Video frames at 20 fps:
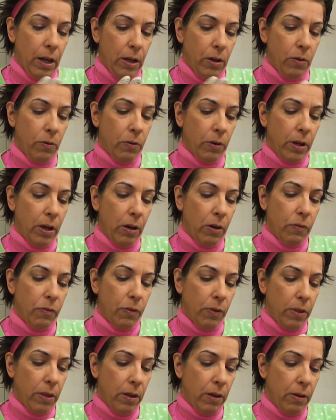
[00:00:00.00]
don't care
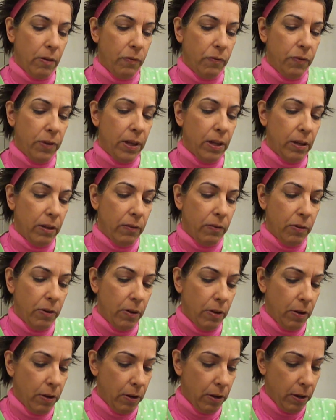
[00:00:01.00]
for the feel of
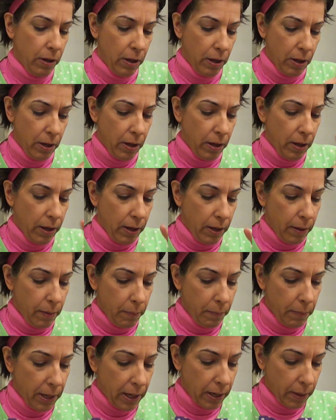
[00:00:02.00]

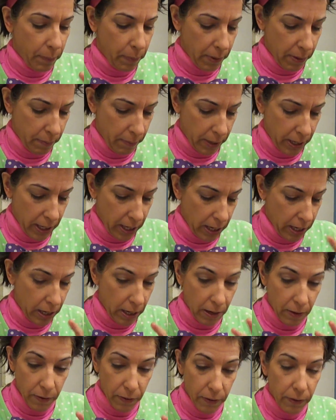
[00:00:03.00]
makeup on my
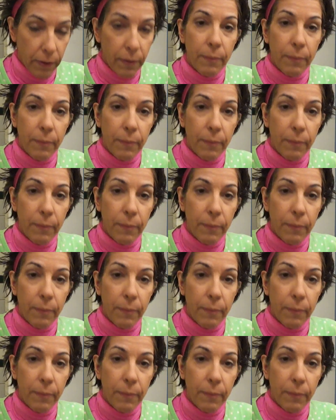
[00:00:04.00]
hands.